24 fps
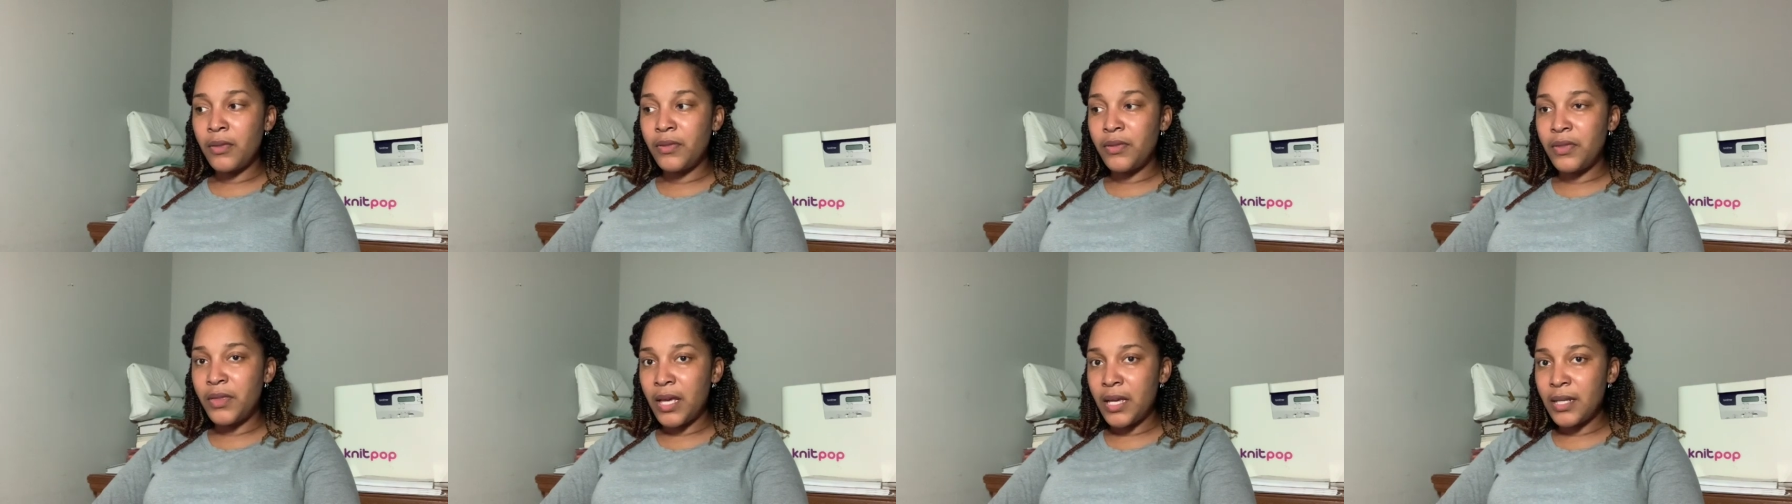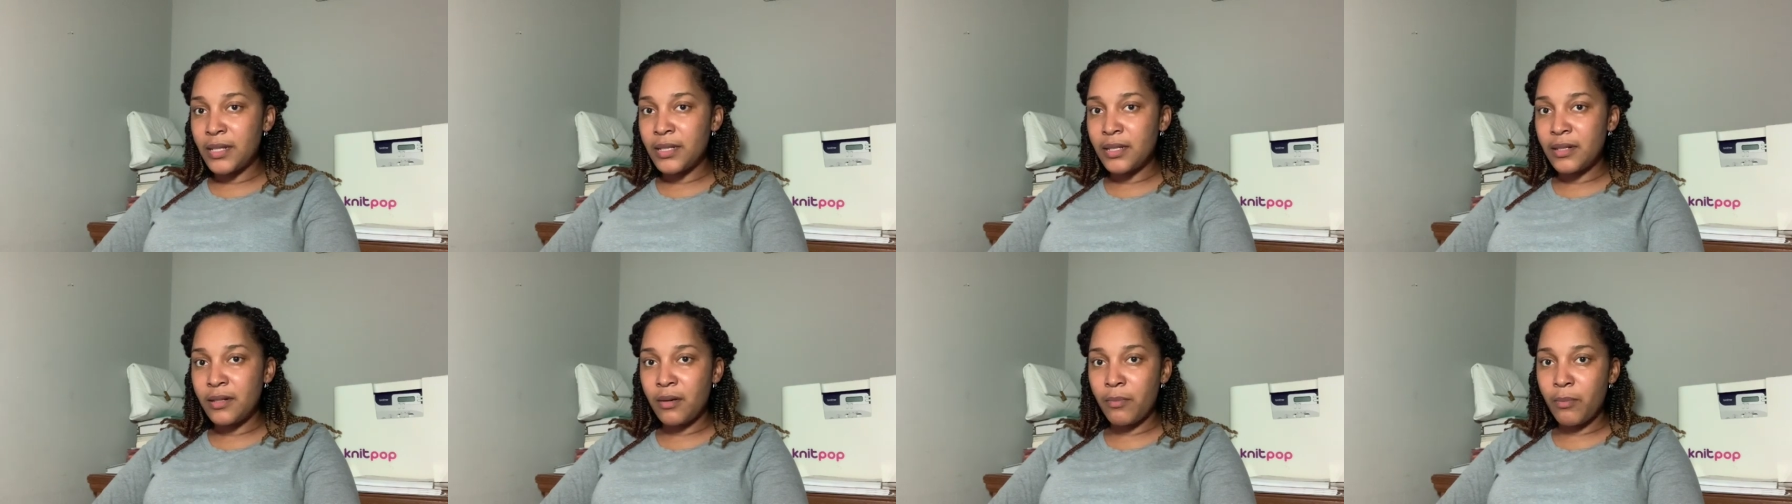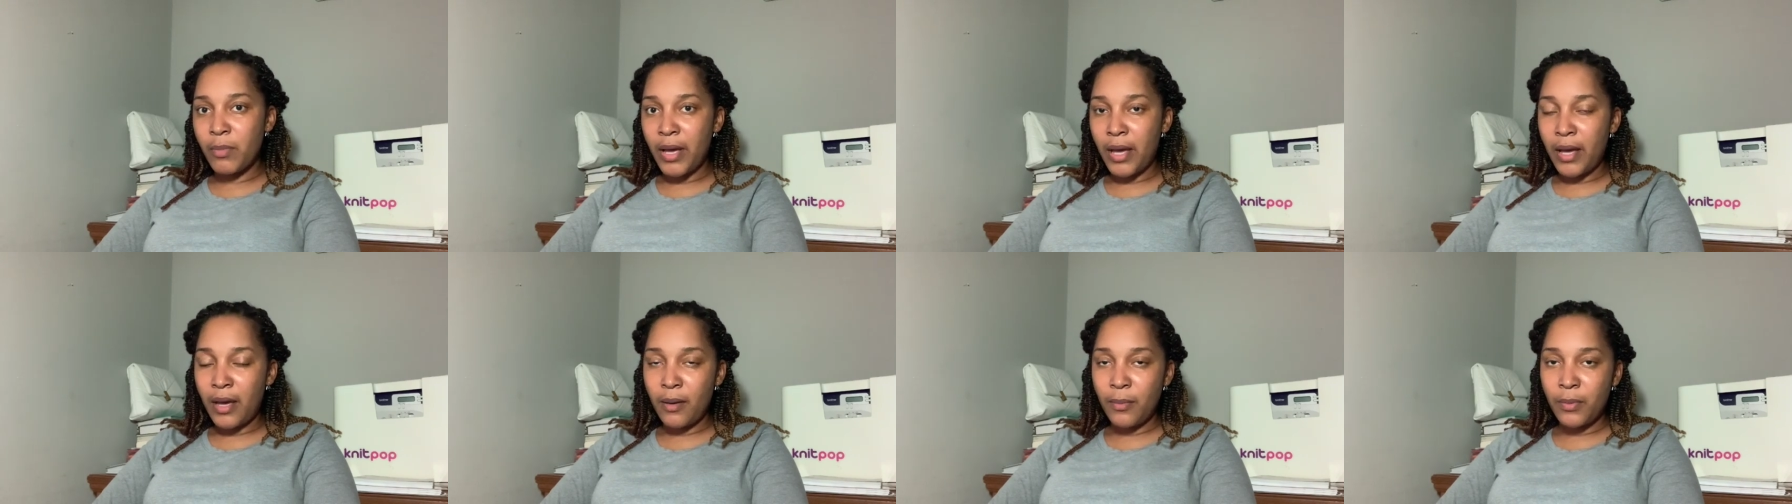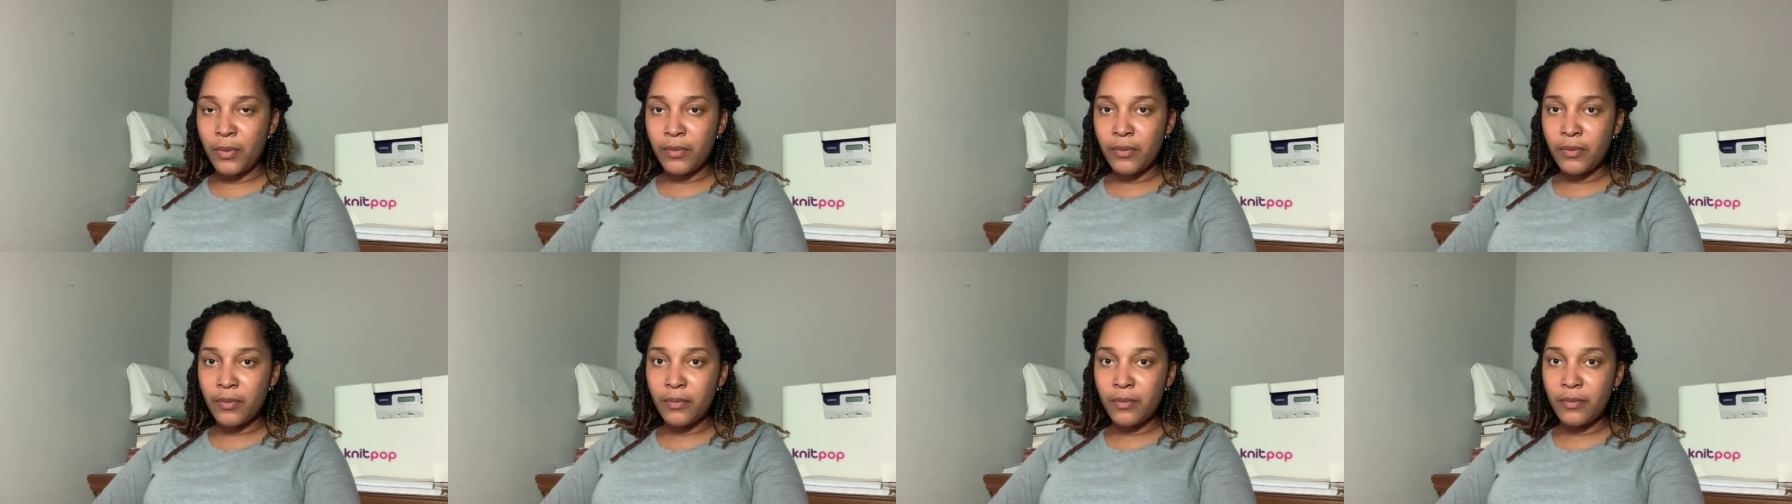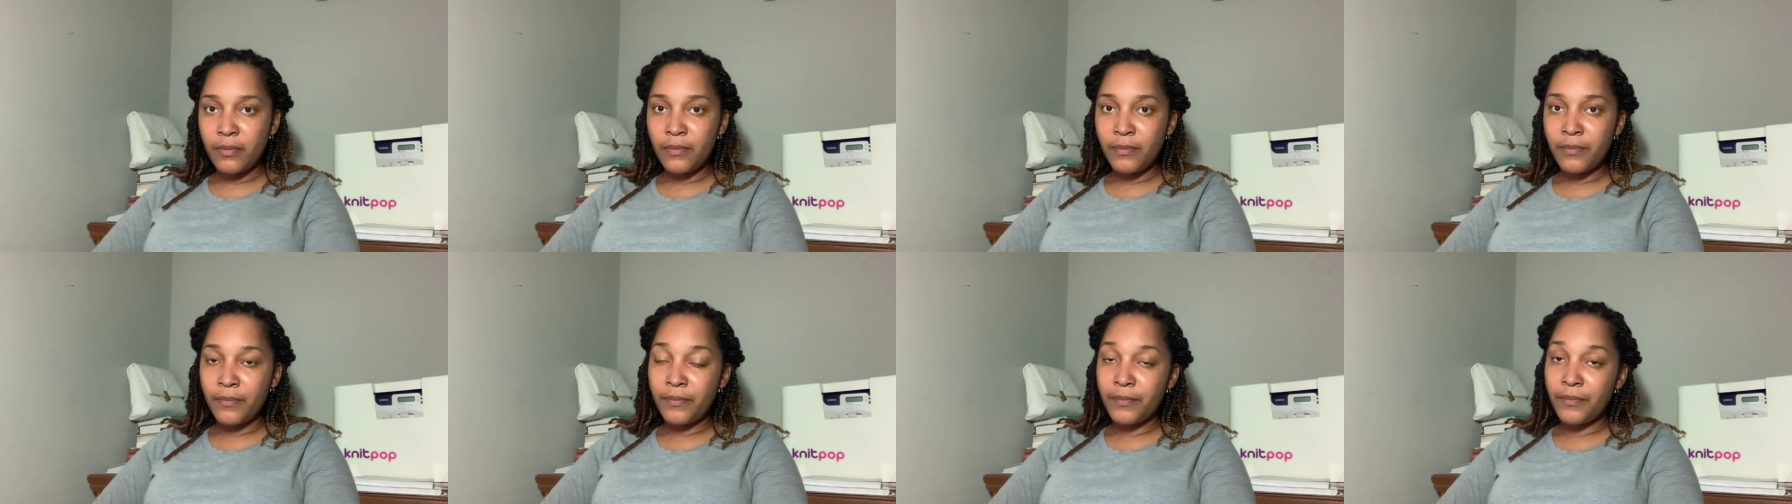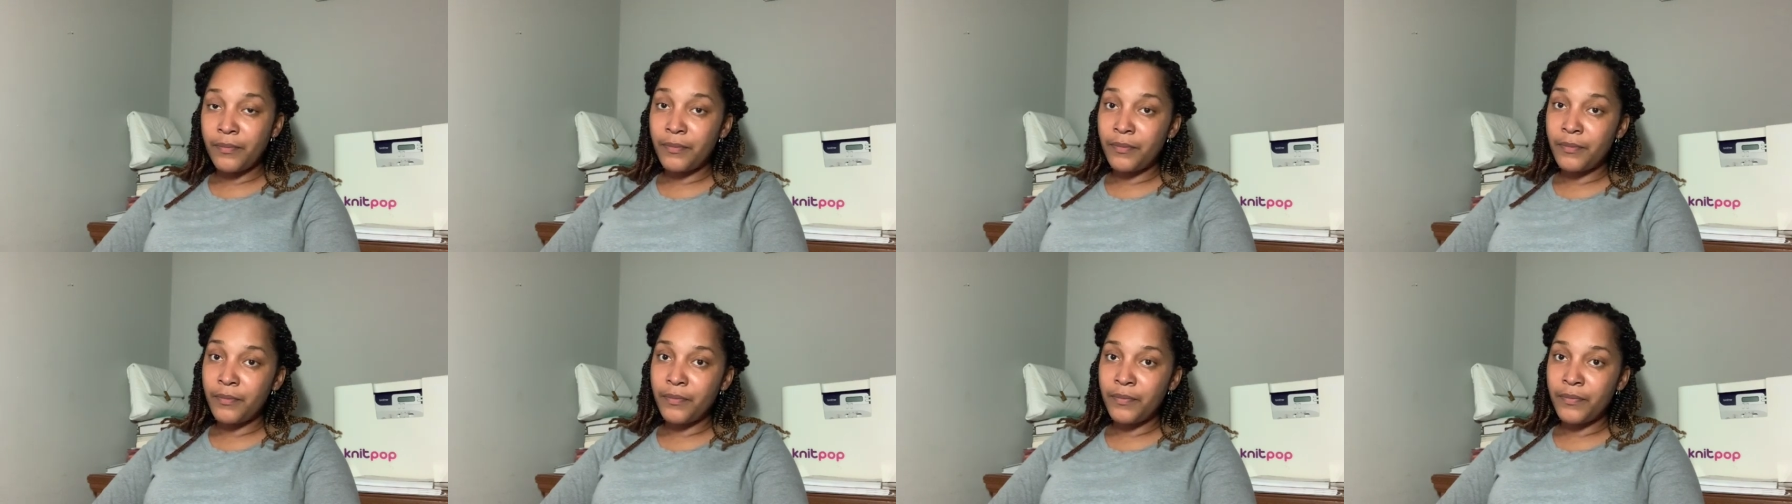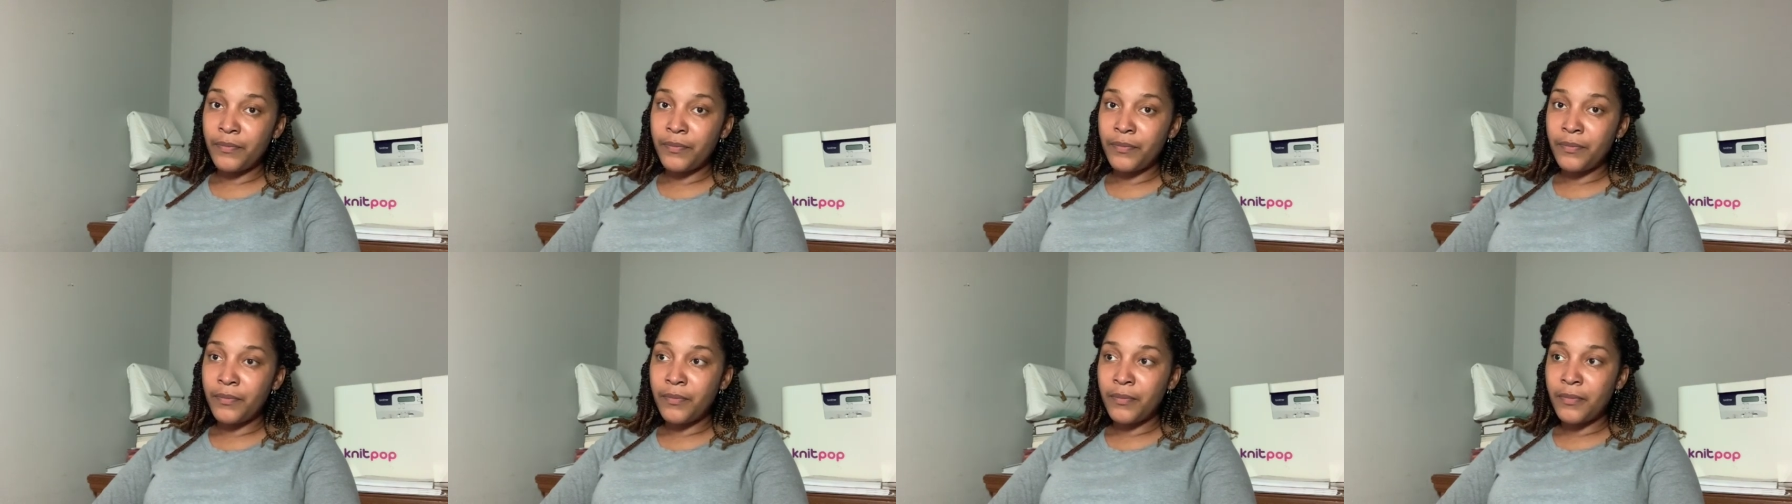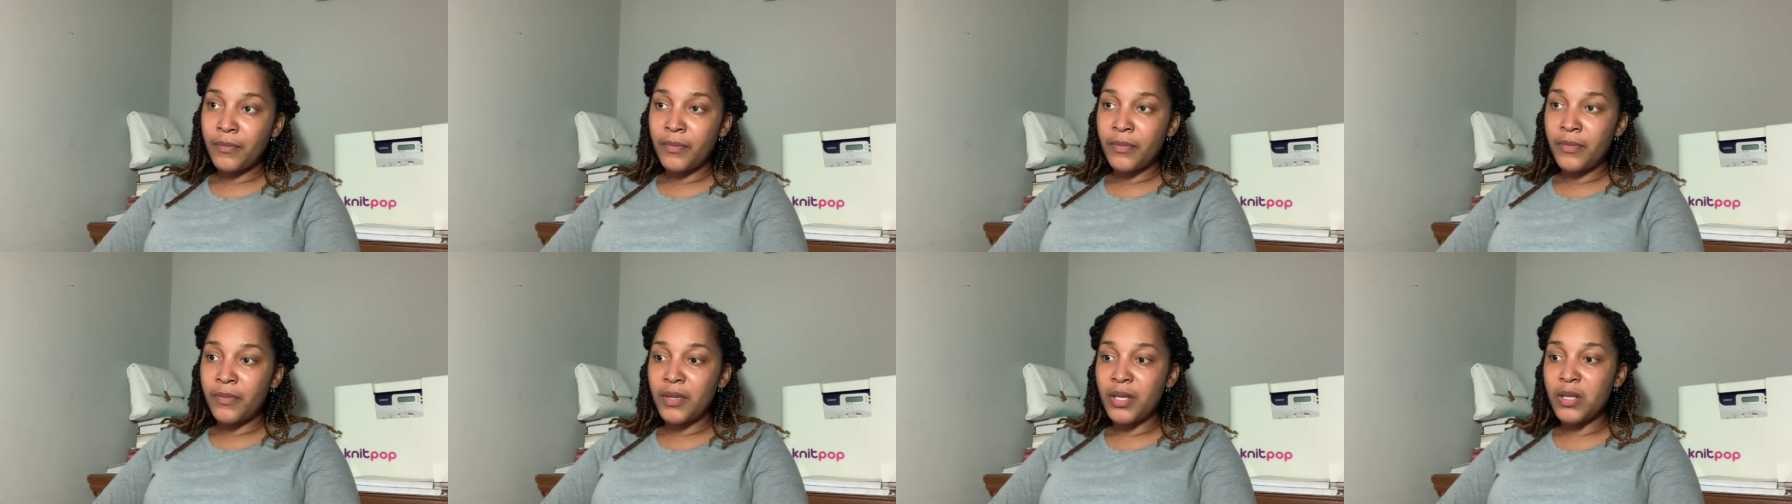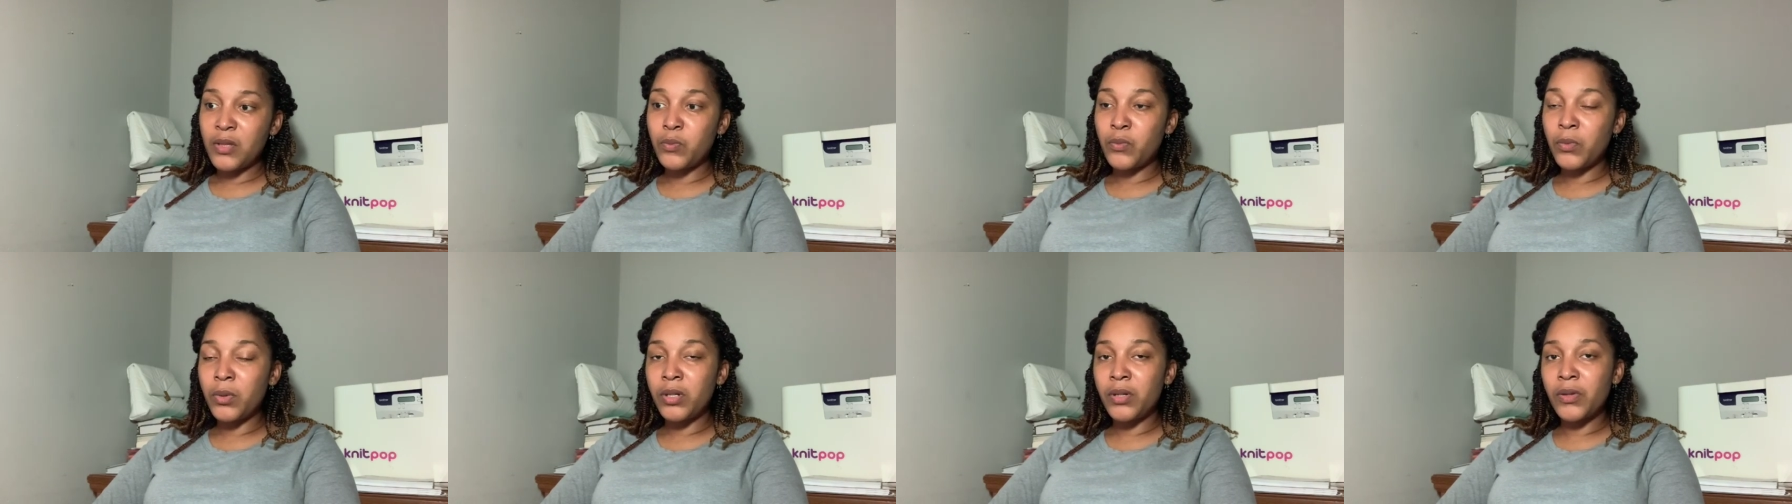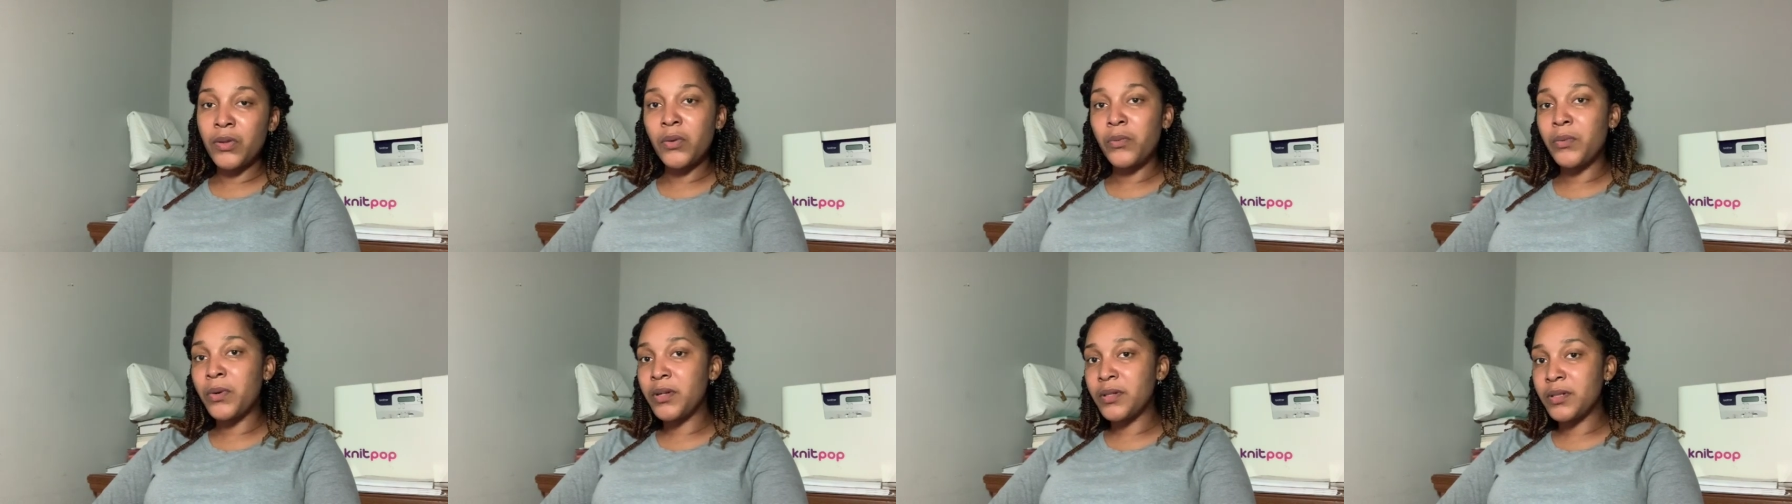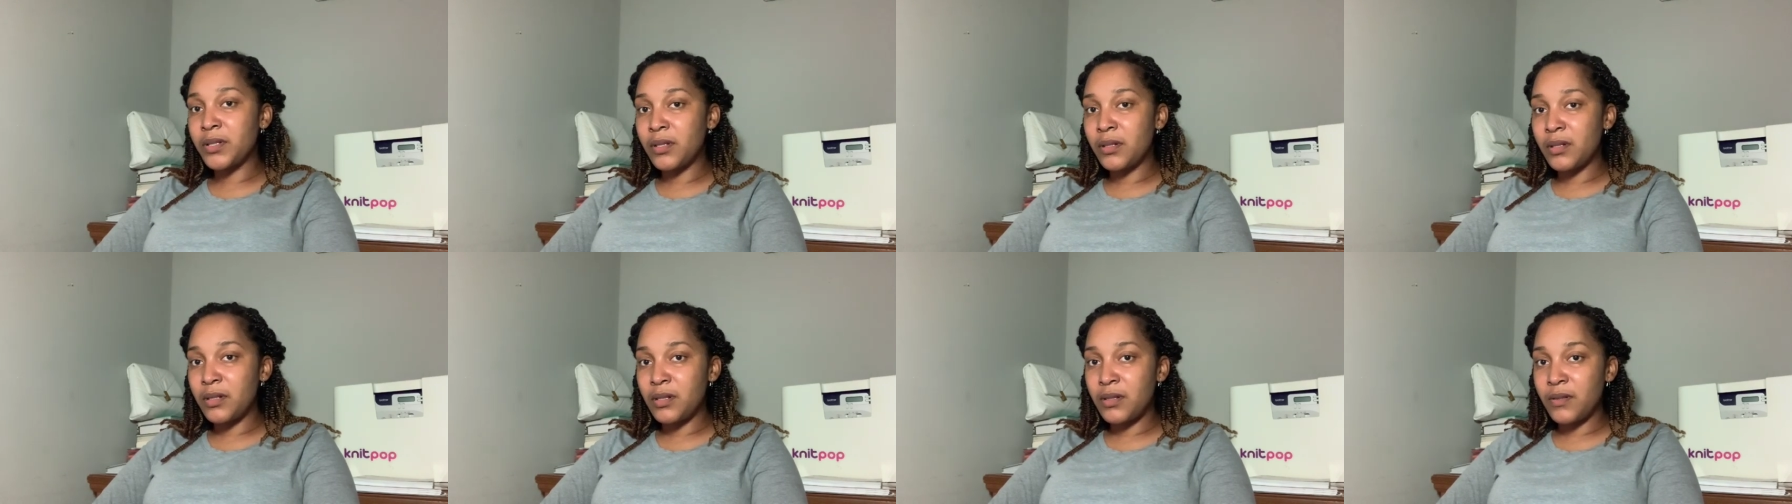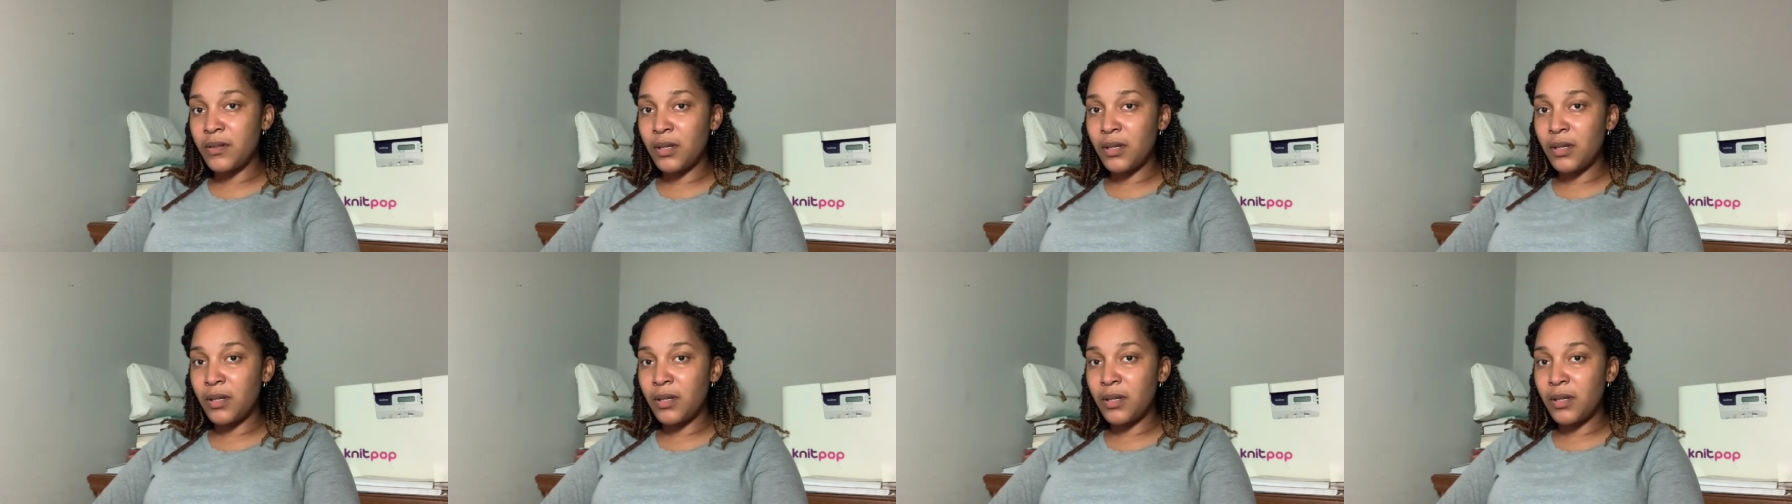That's in the Bible. That's one of the works of the,